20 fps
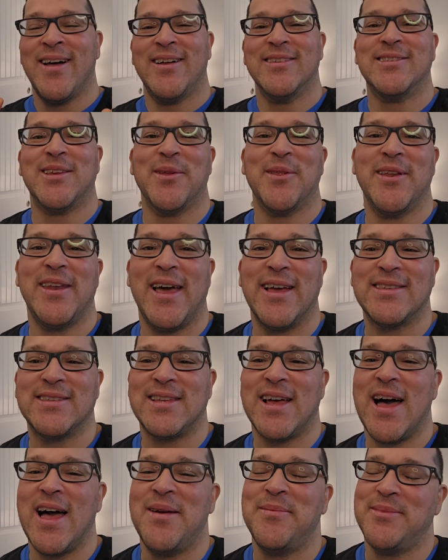Till the next
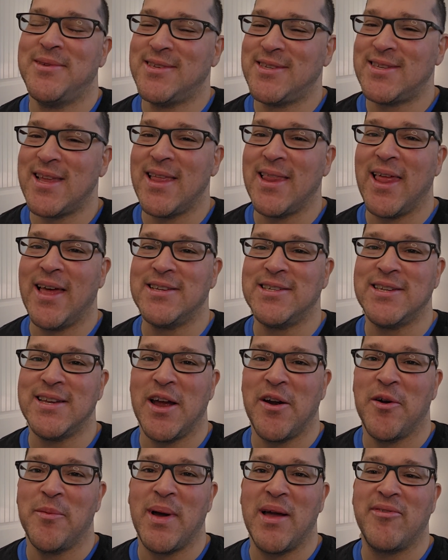time, stay
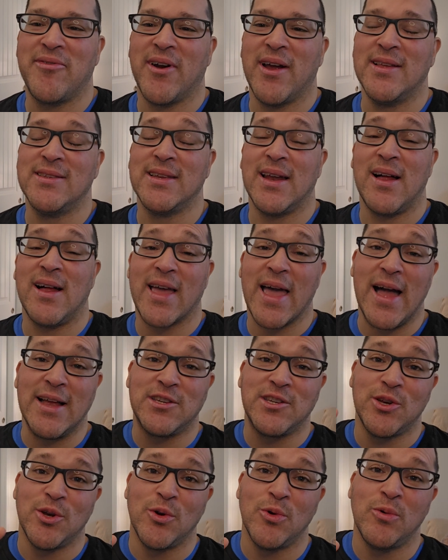legendary, my friends, and I'll
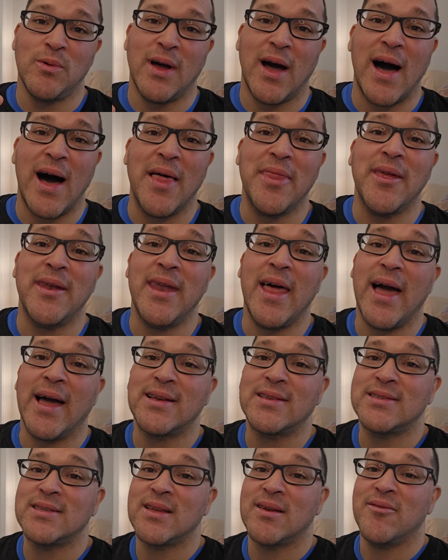catch you on the
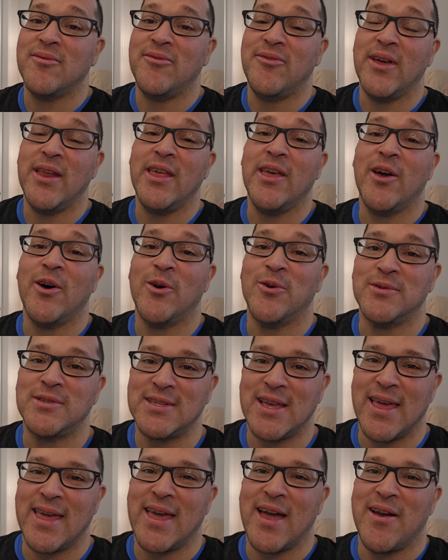next video.
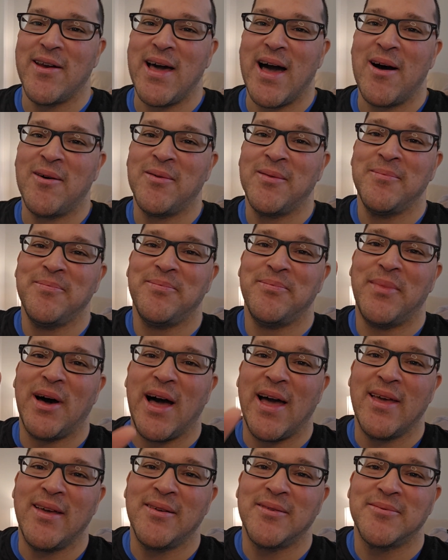Take care now.
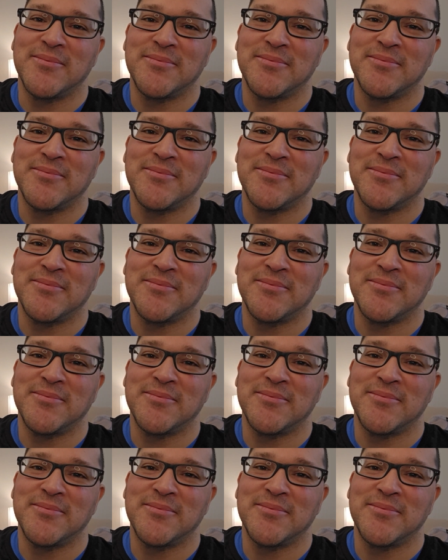Bye.